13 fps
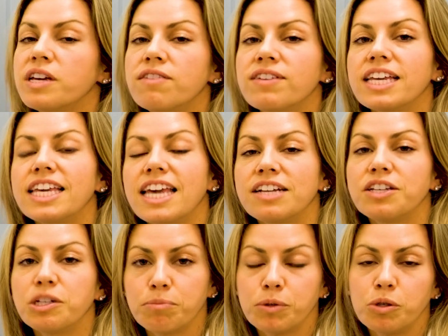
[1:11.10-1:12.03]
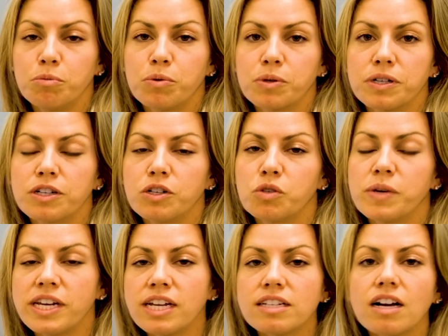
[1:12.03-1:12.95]
we even get to mood boards, we
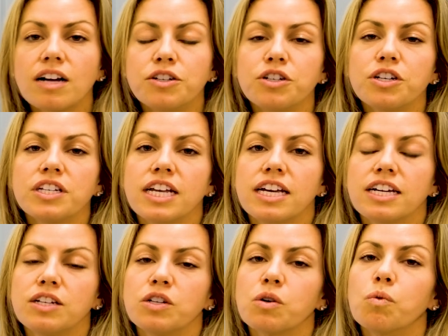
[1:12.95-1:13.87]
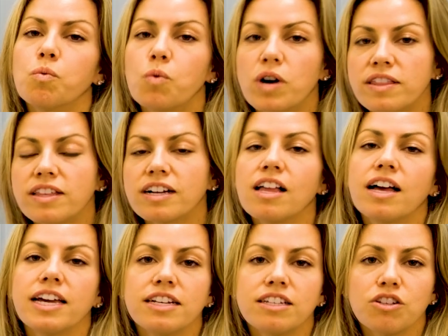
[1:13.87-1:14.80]
need to understand what the
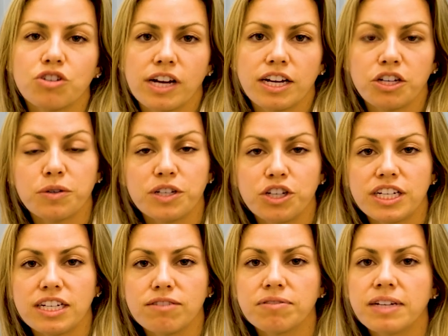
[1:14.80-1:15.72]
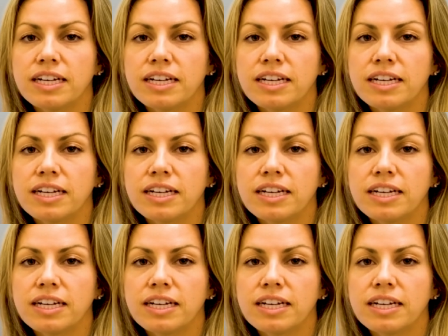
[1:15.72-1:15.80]
client is trying to achieve.